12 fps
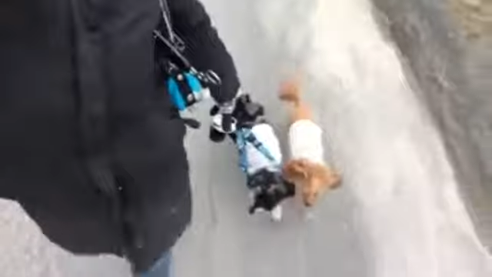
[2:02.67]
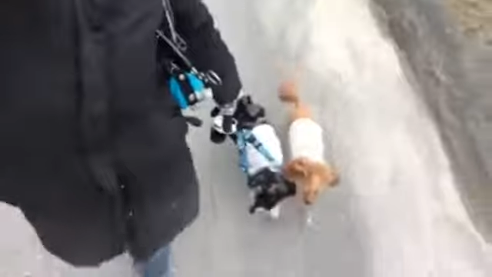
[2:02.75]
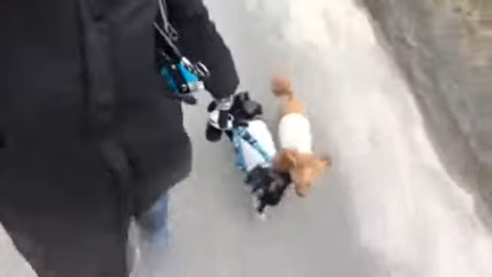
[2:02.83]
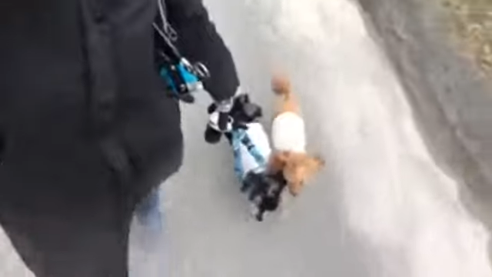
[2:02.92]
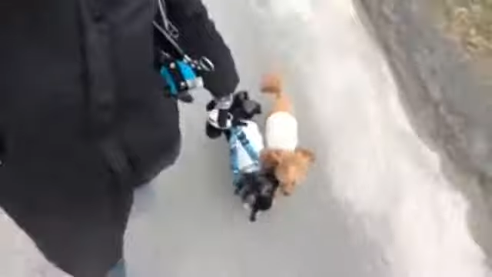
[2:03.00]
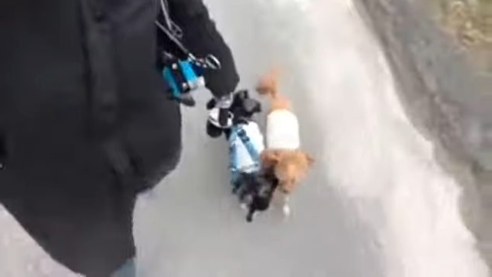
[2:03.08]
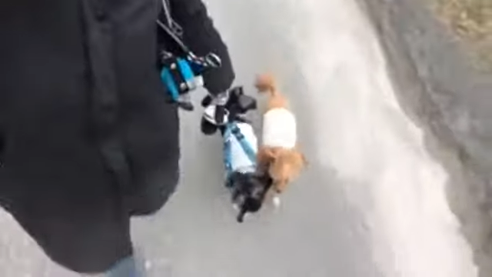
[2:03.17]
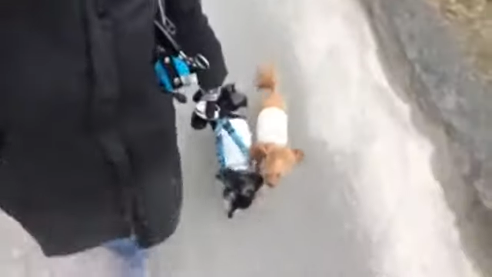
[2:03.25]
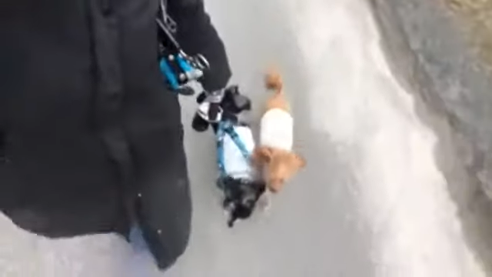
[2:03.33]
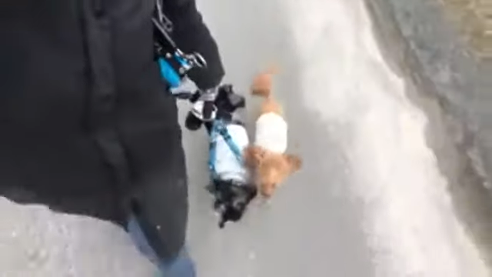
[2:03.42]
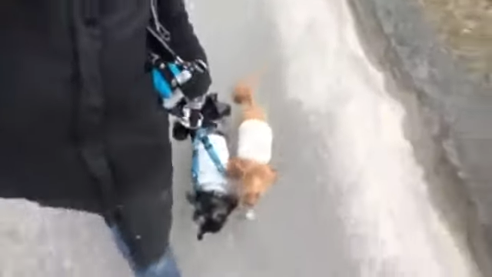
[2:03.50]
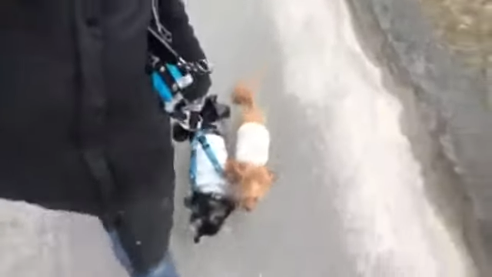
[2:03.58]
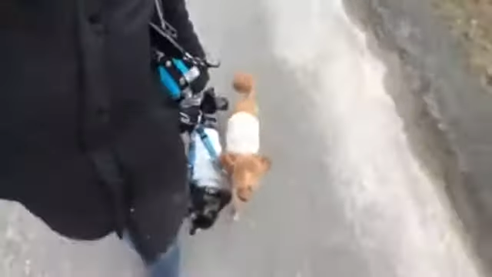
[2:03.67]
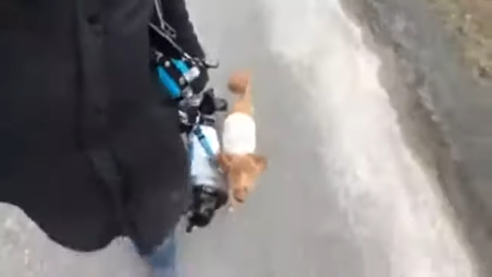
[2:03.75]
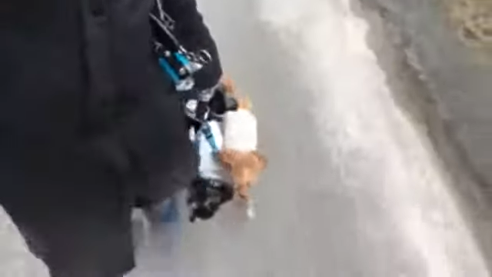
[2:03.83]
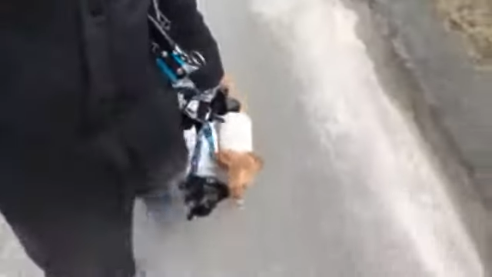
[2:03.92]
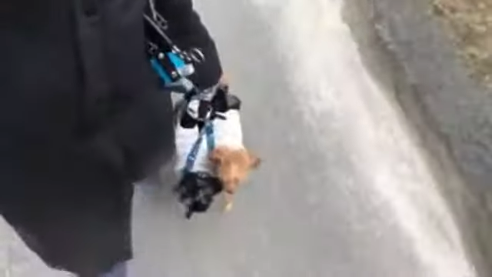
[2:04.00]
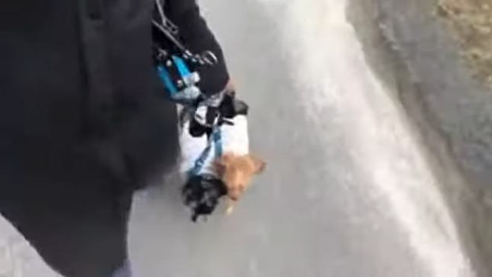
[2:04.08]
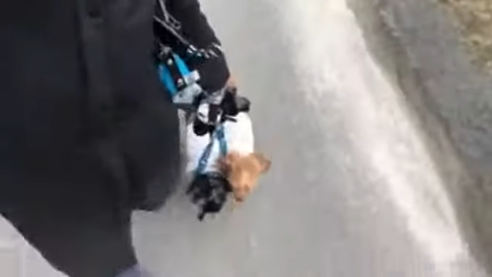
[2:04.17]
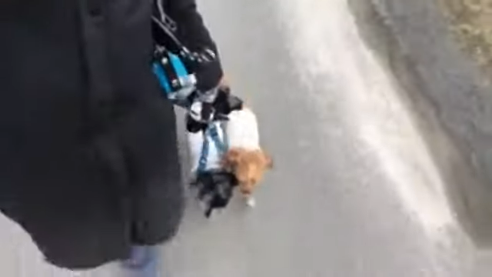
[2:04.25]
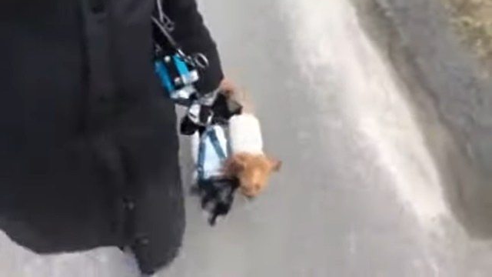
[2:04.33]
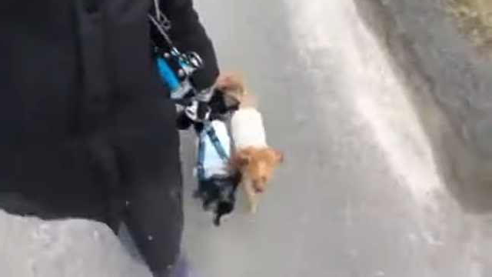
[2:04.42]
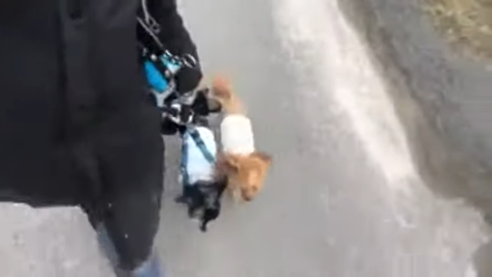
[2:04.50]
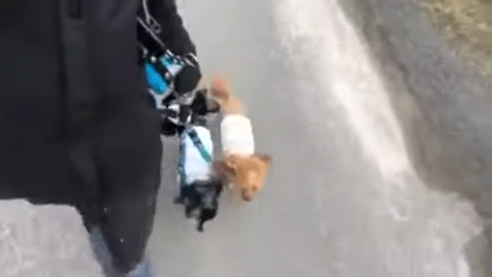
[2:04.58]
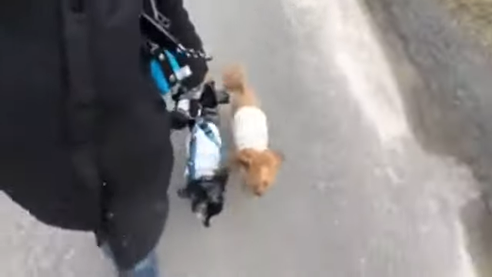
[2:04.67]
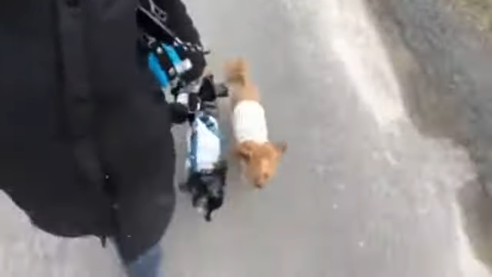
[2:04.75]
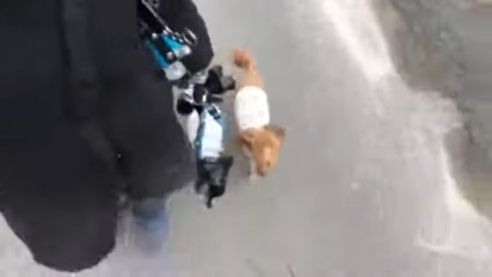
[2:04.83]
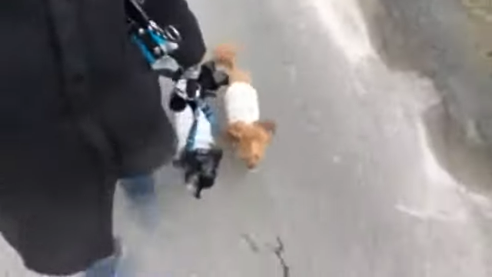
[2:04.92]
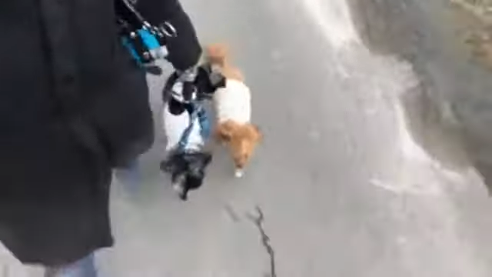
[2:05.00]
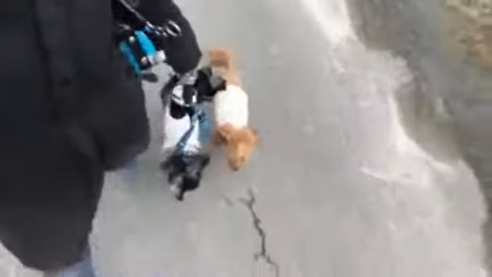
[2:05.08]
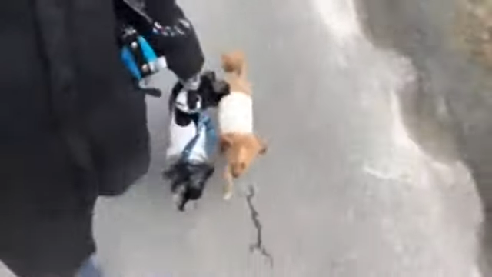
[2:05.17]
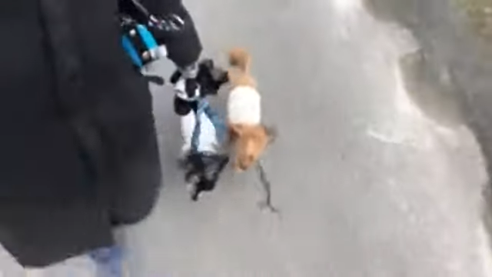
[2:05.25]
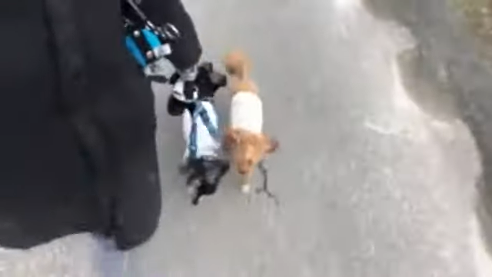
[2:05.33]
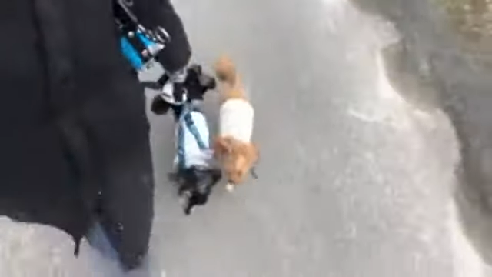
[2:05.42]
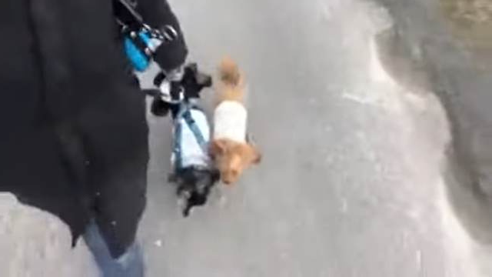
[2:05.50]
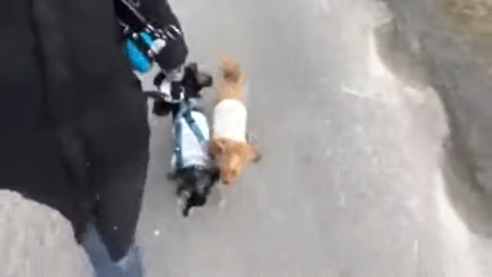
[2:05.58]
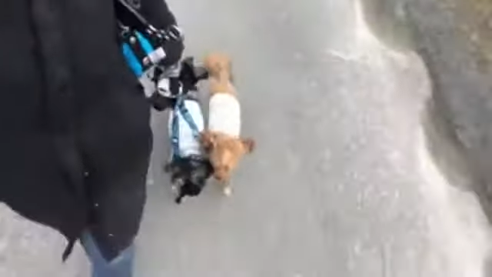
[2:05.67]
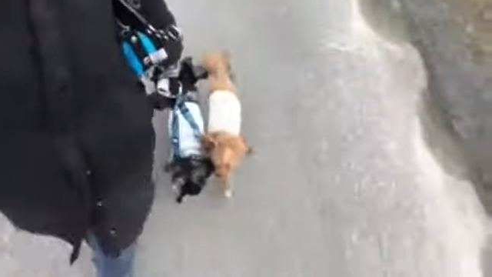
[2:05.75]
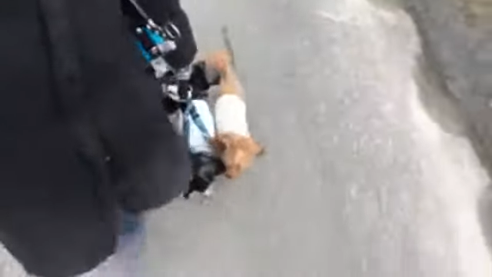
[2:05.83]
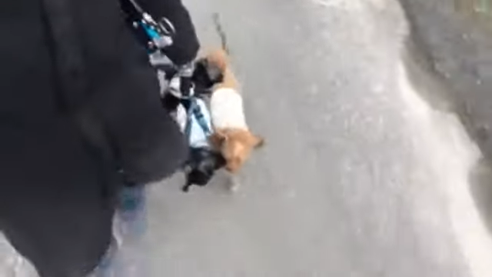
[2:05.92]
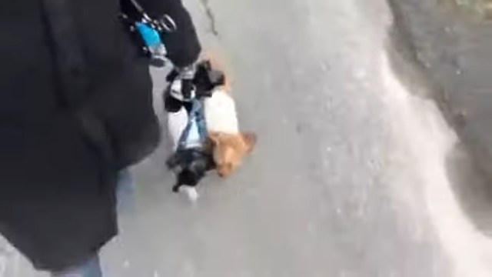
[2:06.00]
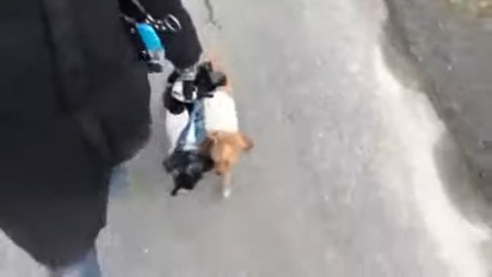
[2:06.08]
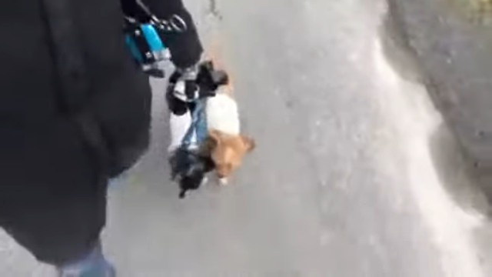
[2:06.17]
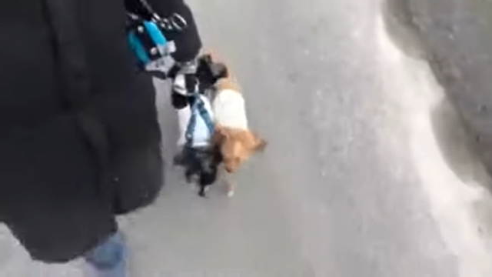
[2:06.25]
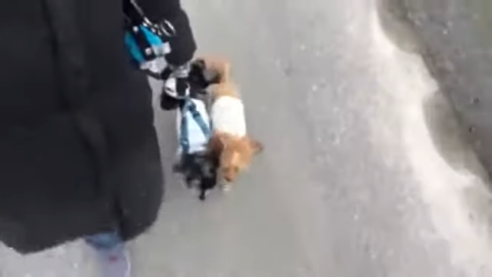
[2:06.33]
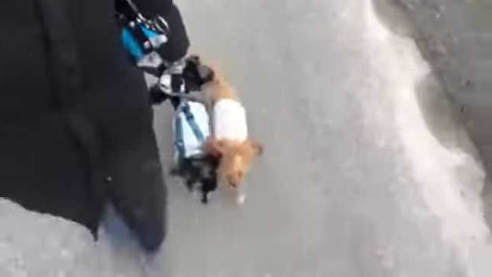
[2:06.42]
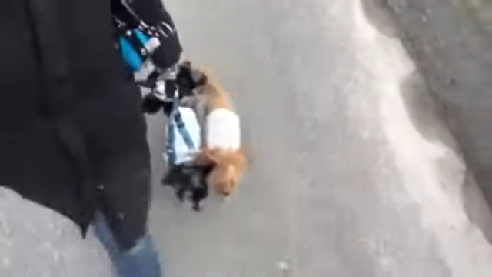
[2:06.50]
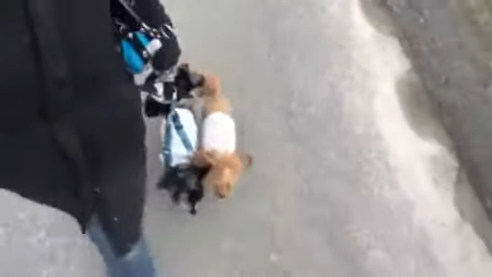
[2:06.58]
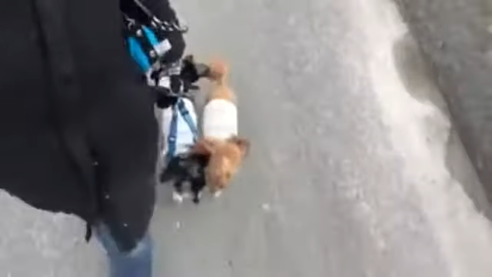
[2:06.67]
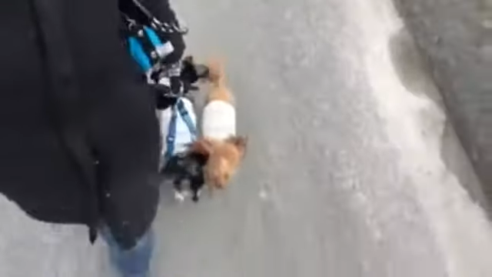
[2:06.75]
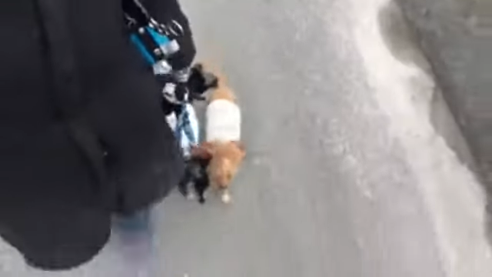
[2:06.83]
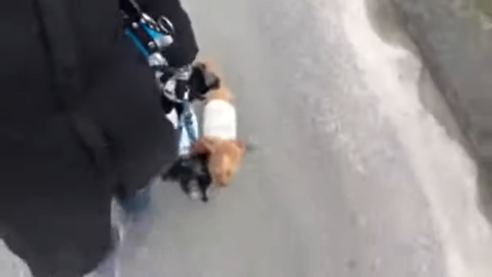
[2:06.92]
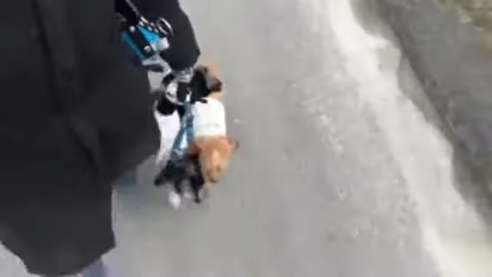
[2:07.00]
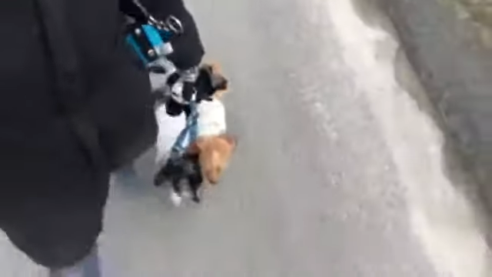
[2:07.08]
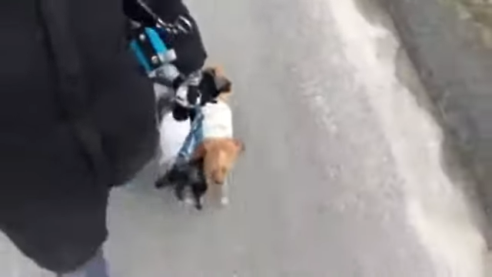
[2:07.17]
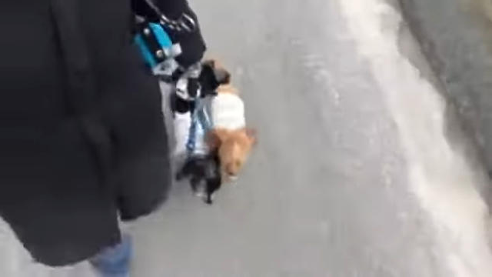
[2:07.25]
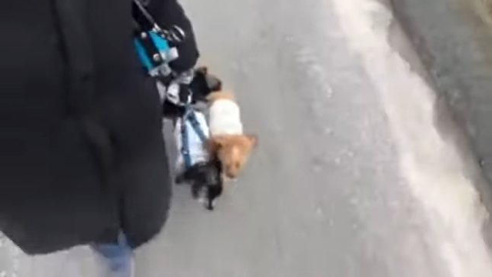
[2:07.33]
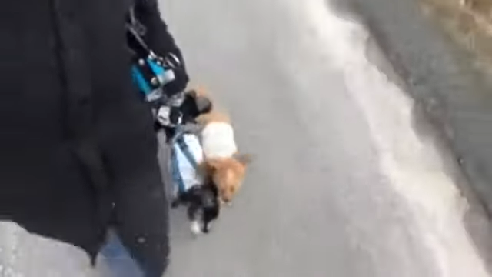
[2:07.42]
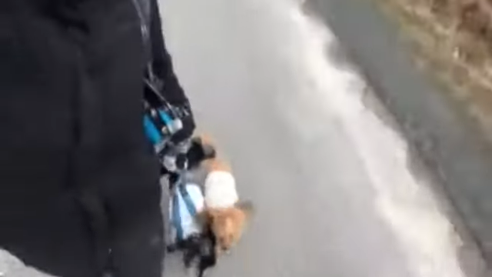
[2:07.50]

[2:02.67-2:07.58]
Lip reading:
[unreadable: no face in view]